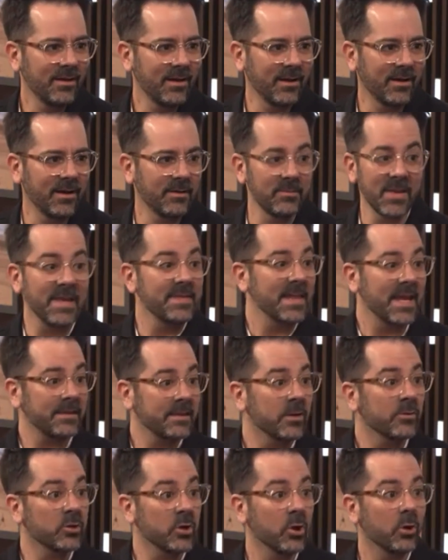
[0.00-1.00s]
And then
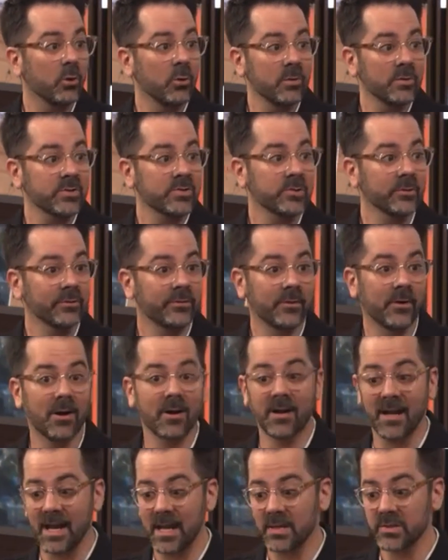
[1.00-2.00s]
they'll go so
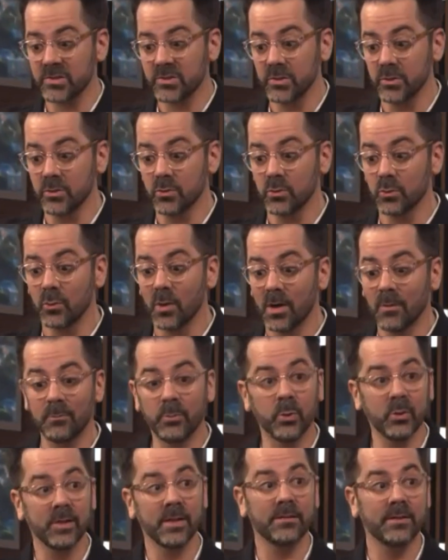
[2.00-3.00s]
far as to
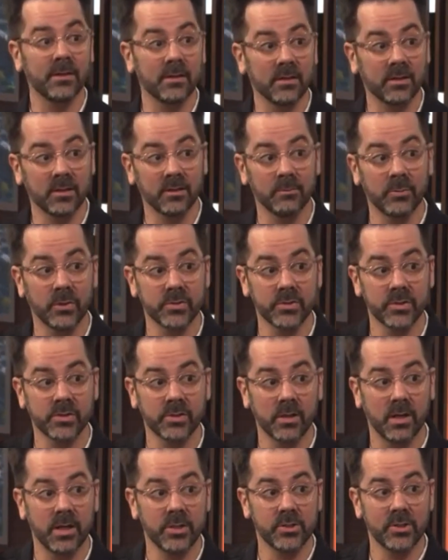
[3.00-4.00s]
put in the composer's
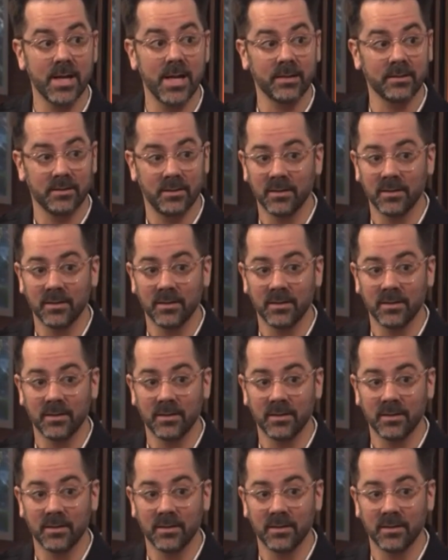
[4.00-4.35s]
contract